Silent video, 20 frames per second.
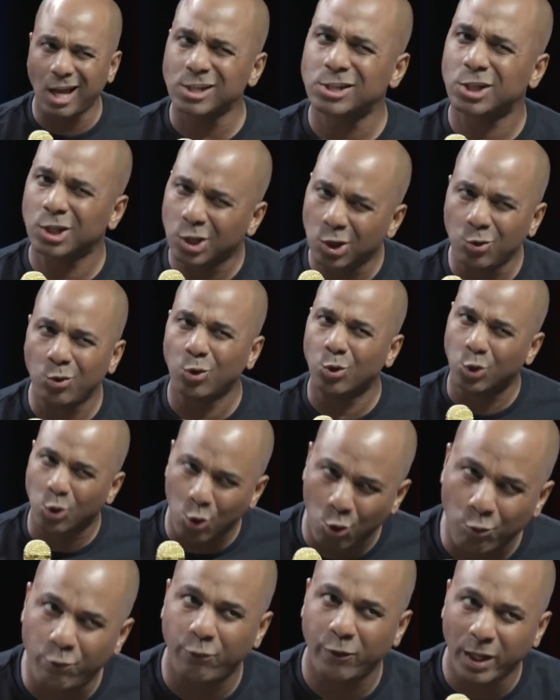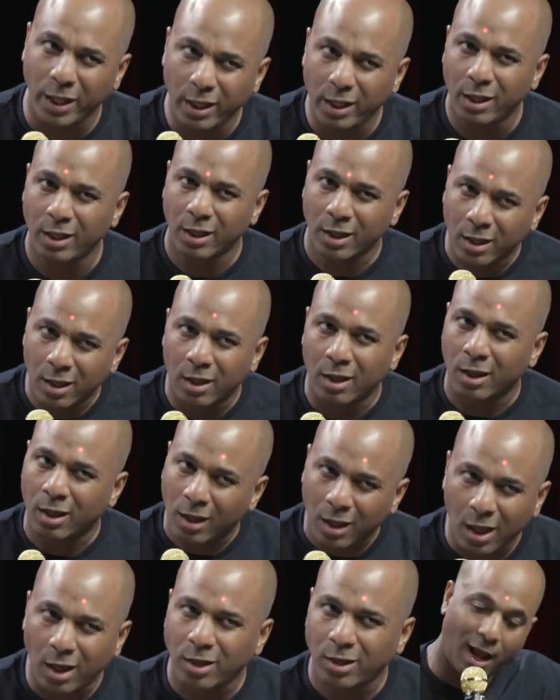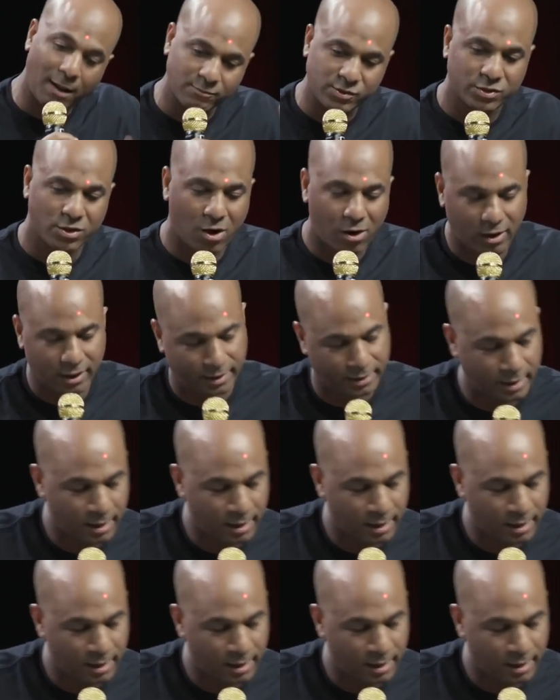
That's a little goofy. I'm sorry.